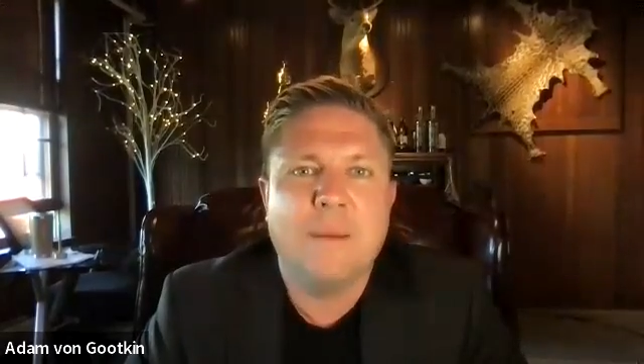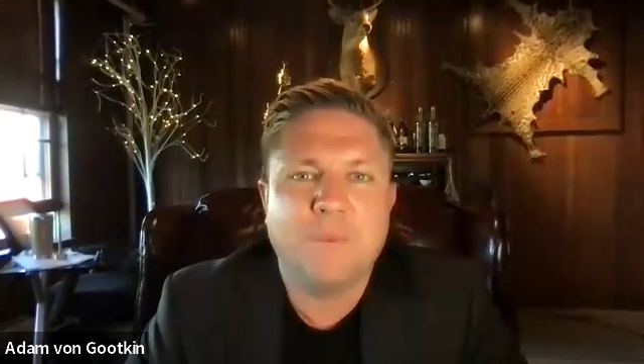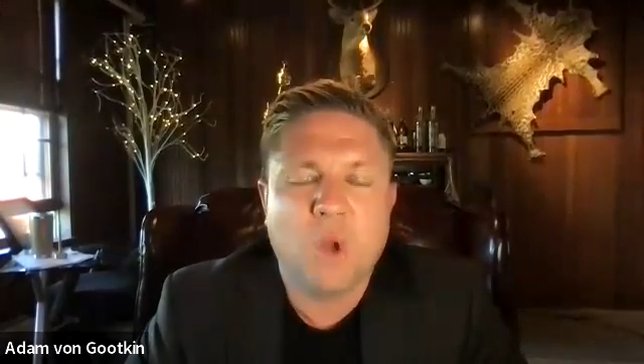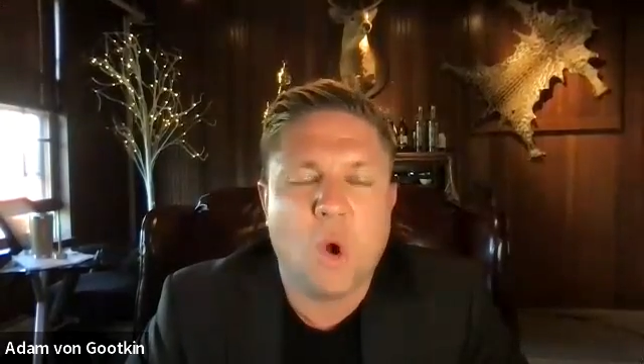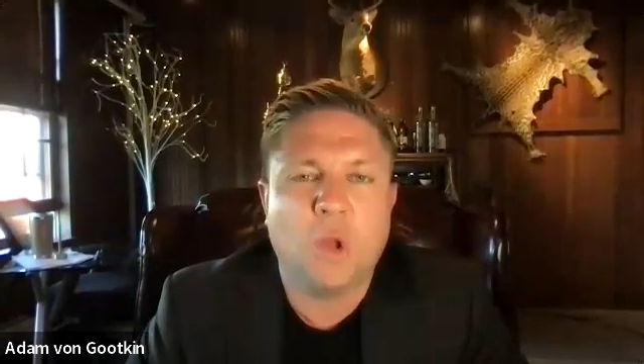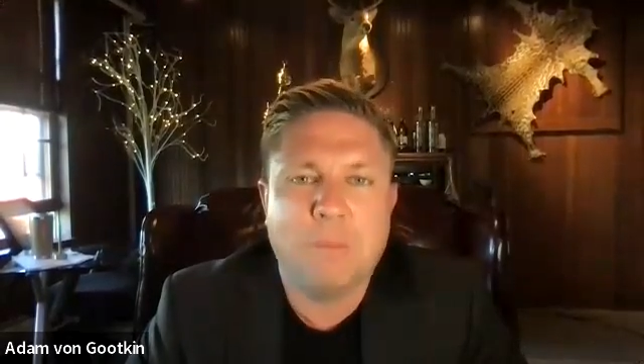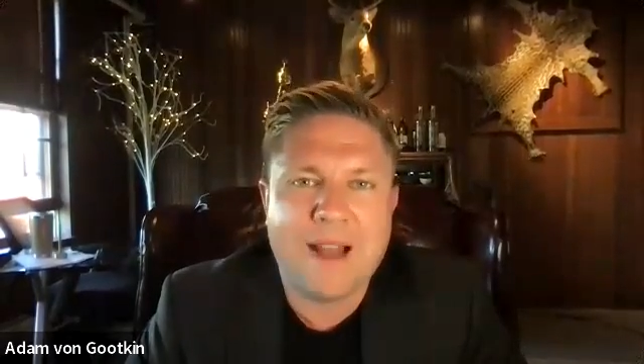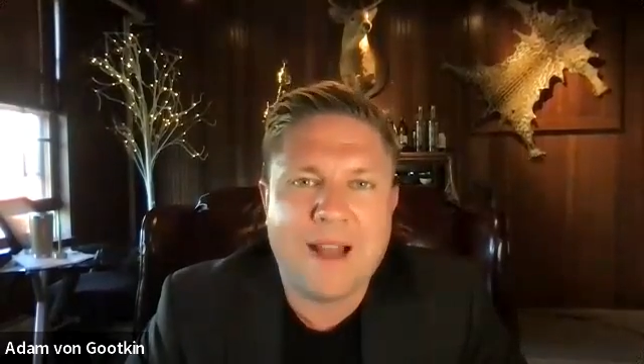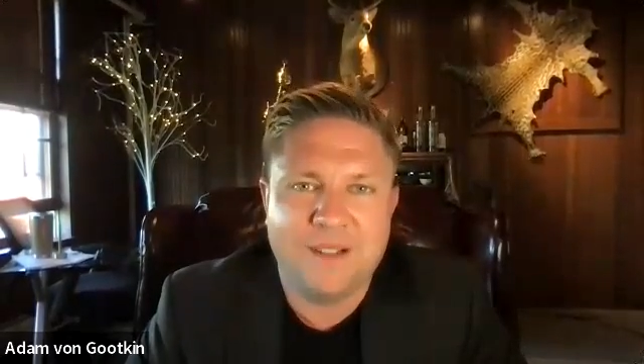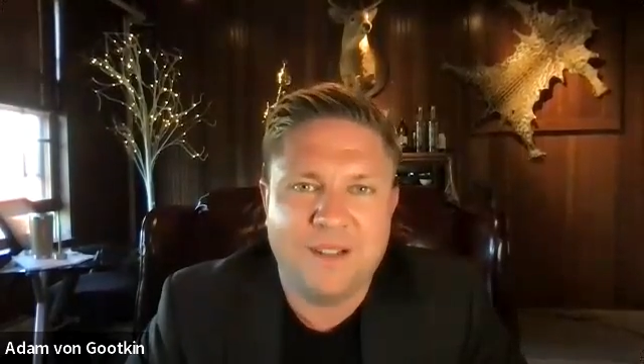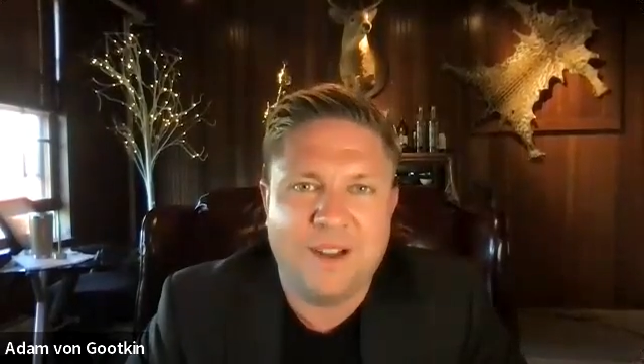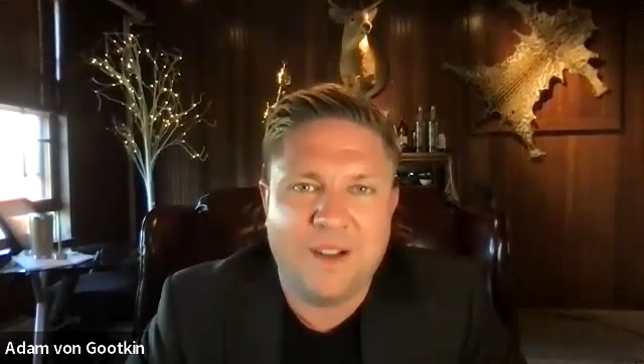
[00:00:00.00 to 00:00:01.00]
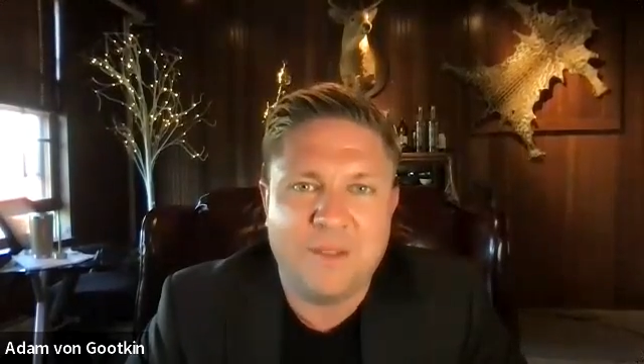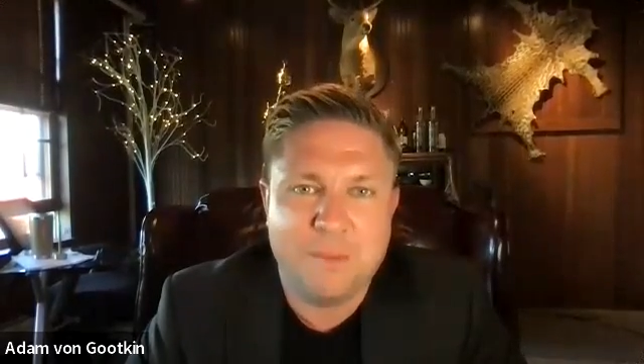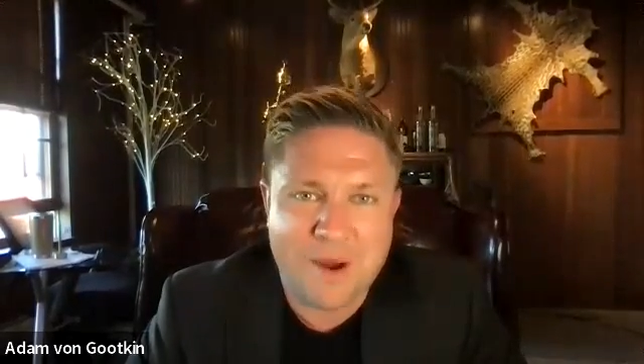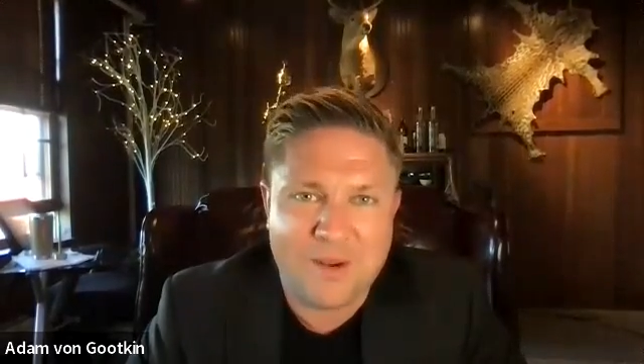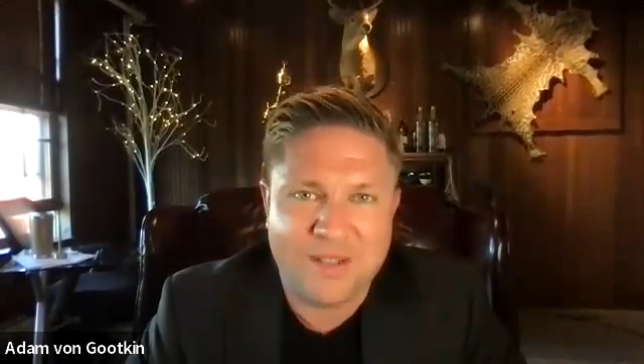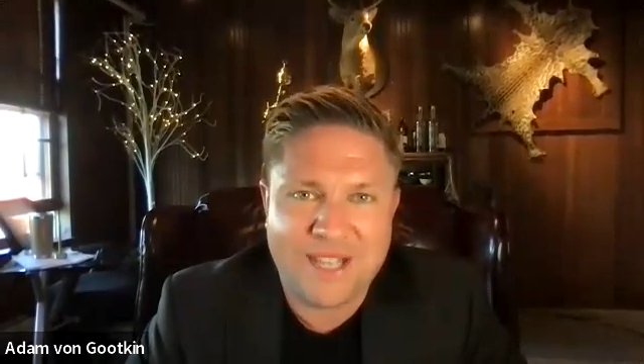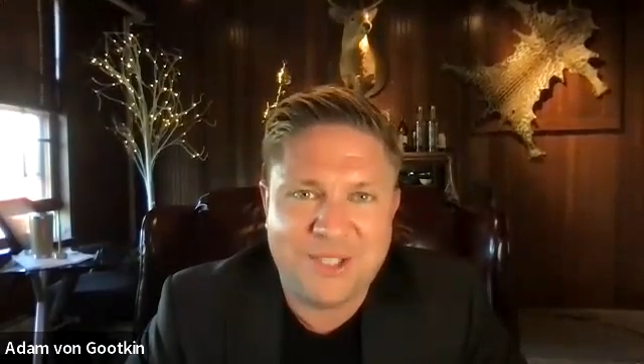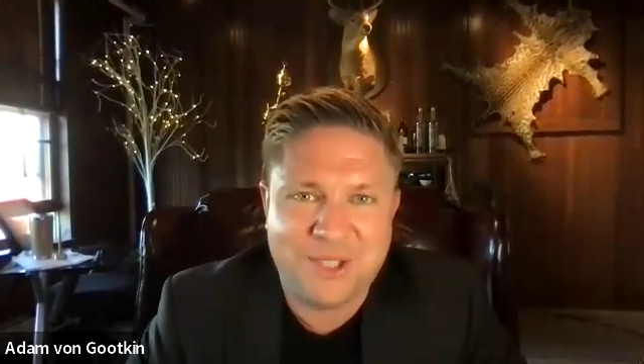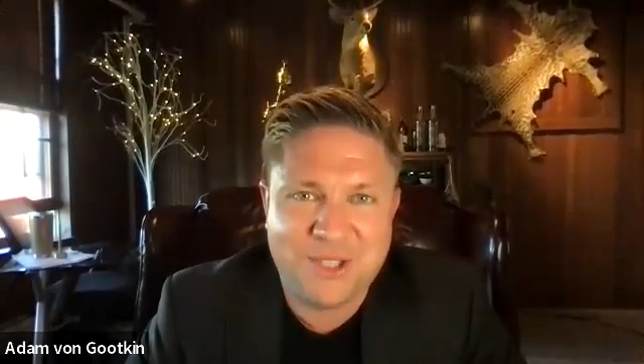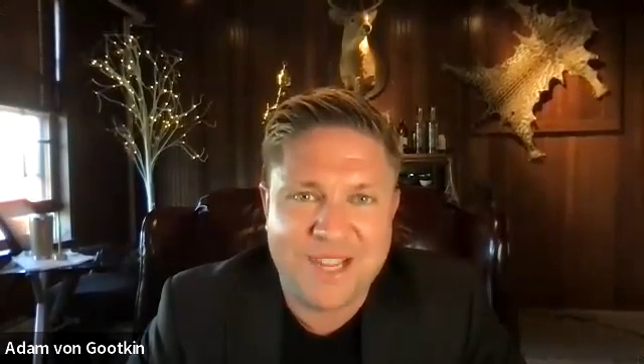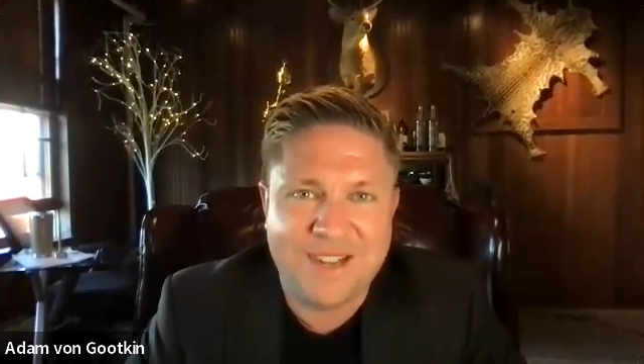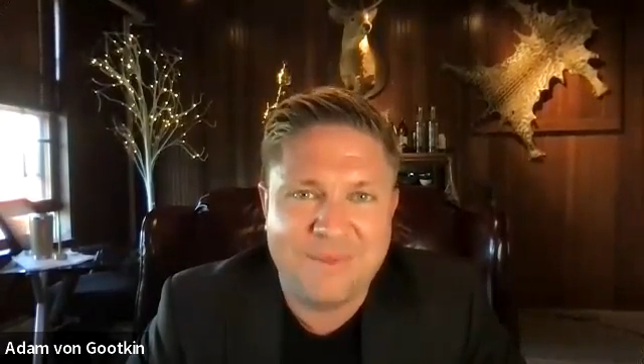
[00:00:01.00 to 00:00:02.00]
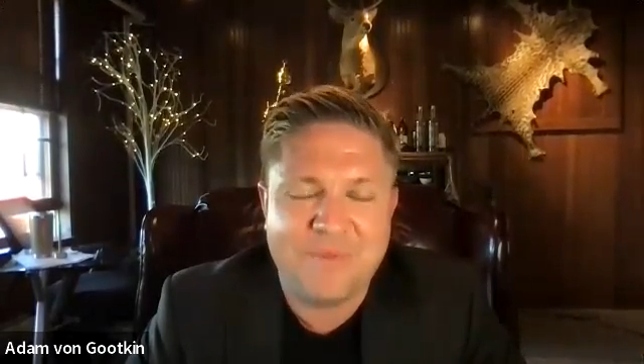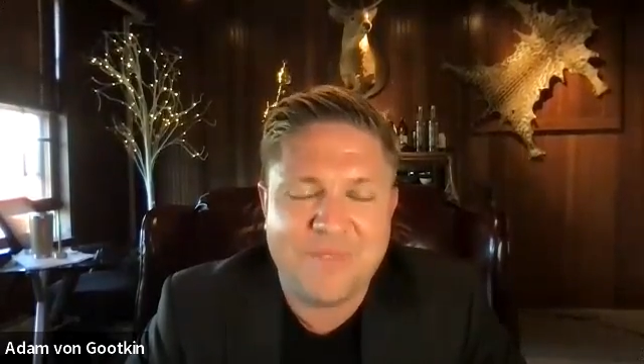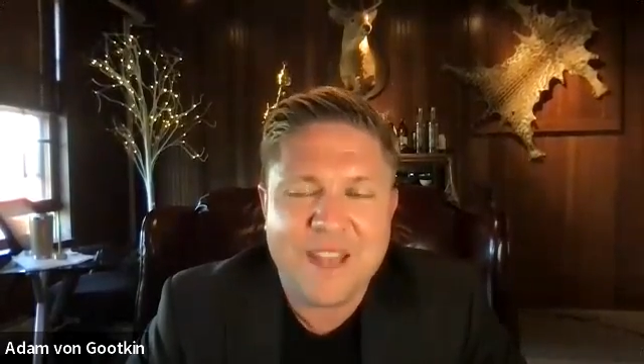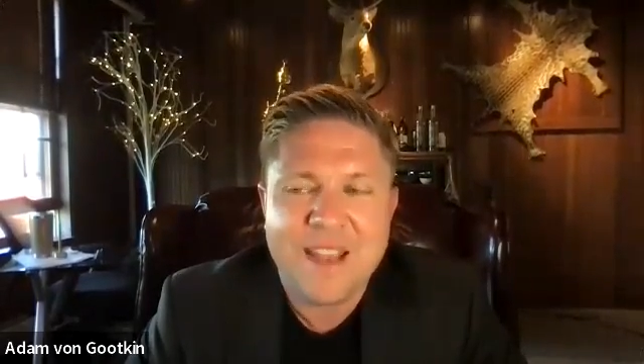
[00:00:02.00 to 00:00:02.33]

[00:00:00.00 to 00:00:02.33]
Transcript: gold bottle of the barrel-aged gin.